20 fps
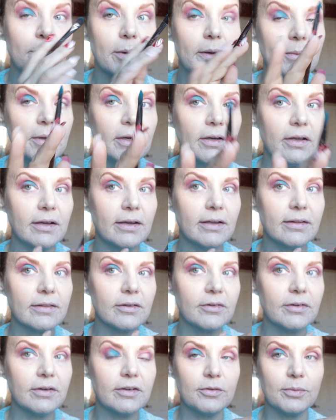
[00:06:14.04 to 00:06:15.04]
but I'm not gonna cut
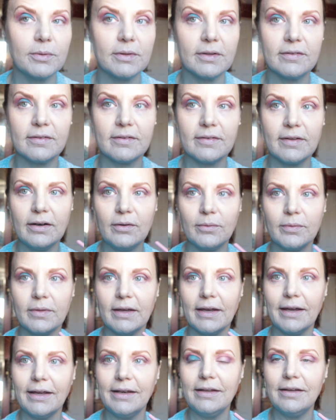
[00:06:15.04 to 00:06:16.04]
the crease with this because I don't
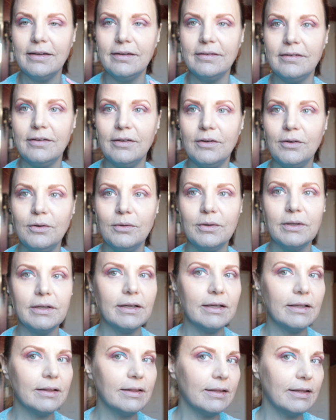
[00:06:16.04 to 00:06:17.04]
think I need to.
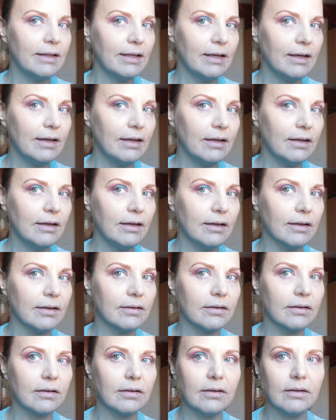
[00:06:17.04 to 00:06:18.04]
Look at
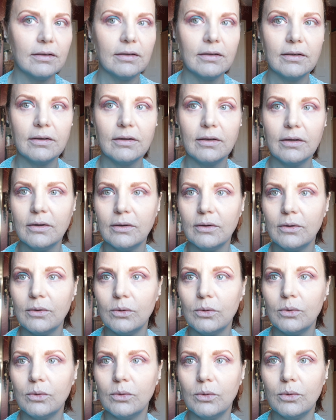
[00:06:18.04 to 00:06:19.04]
that.
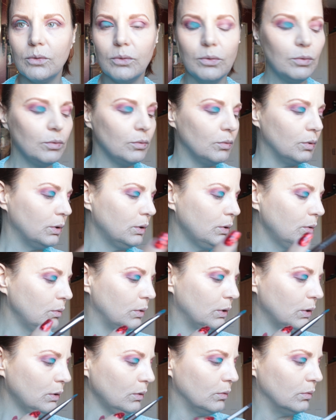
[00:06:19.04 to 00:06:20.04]
Ooh,
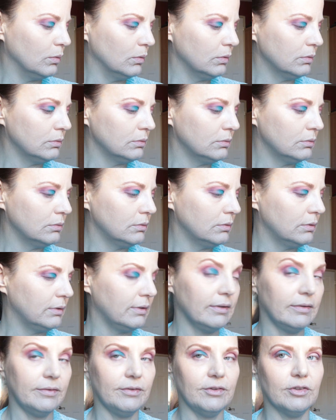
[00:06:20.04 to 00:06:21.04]
ooh, ooh.
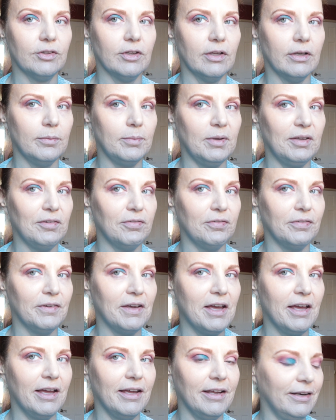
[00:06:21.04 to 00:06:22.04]
This is gonna be
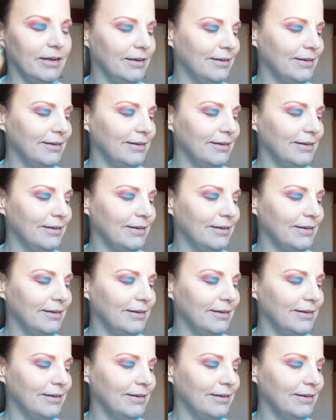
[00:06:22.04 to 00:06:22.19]
fun.